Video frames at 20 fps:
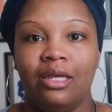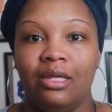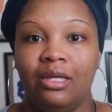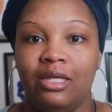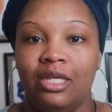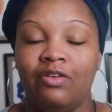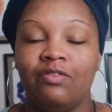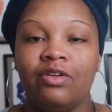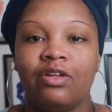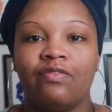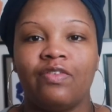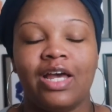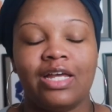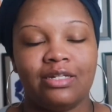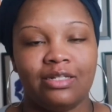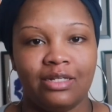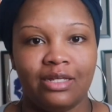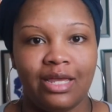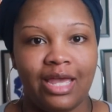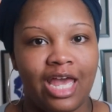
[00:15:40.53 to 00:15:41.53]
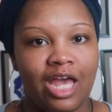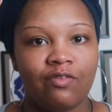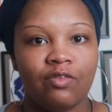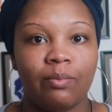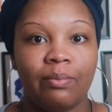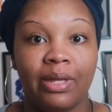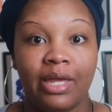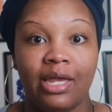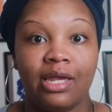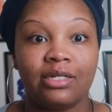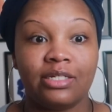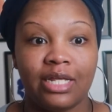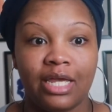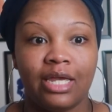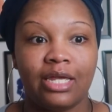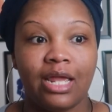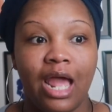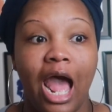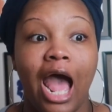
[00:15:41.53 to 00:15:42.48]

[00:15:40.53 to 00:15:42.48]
even if I did have a bad day,